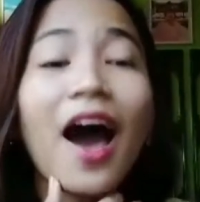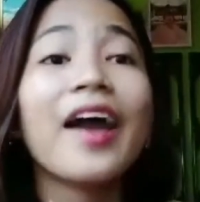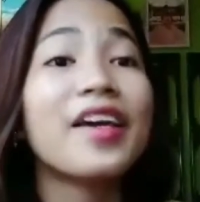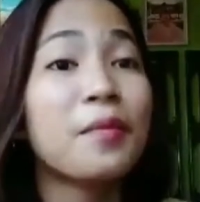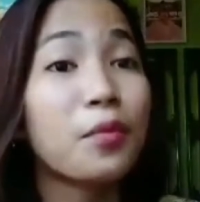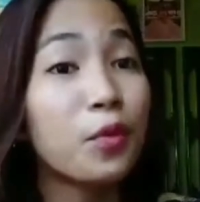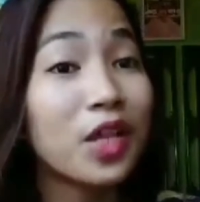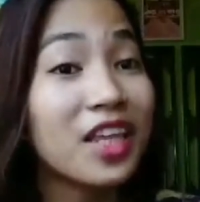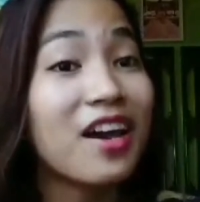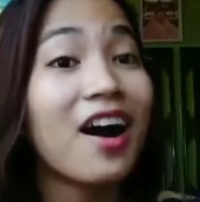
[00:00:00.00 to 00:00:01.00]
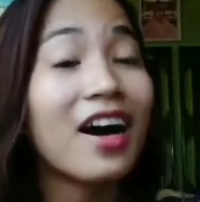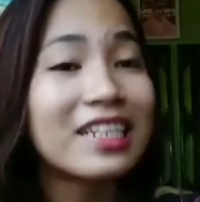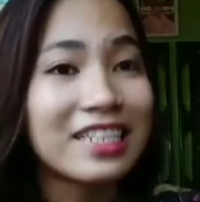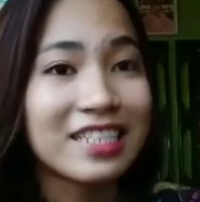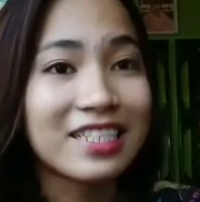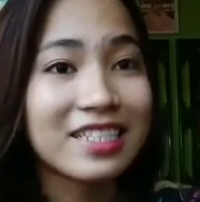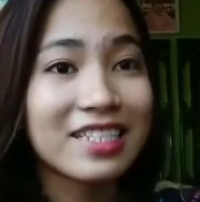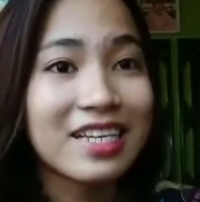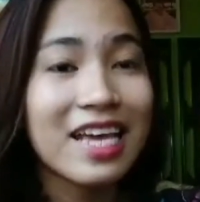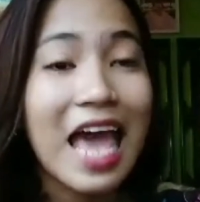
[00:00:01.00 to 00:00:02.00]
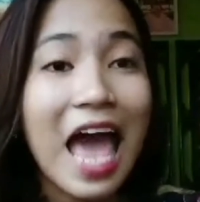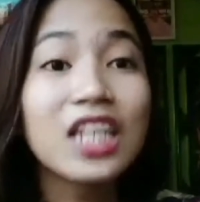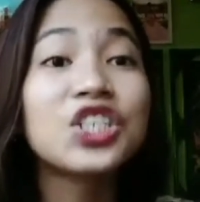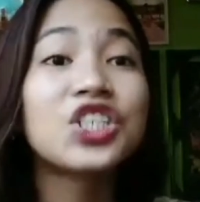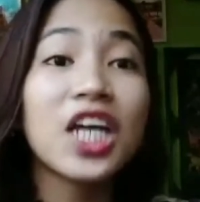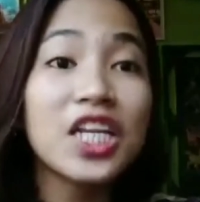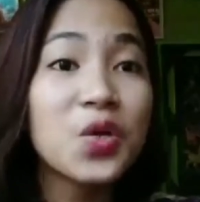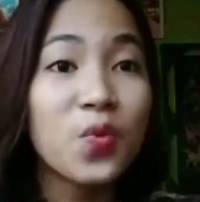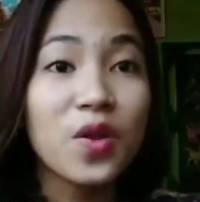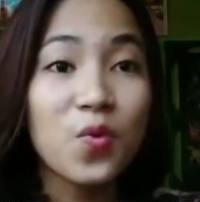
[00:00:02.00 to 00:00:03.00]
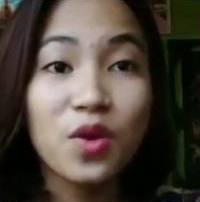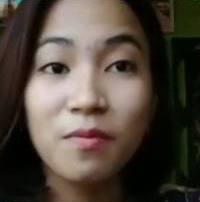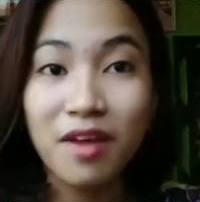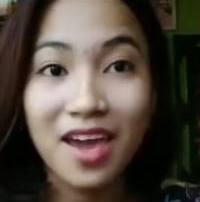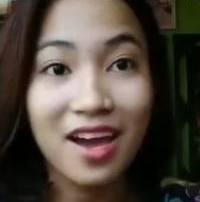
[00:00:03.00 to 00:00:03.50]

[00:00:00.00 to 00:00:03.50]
I am really honest and genuine with my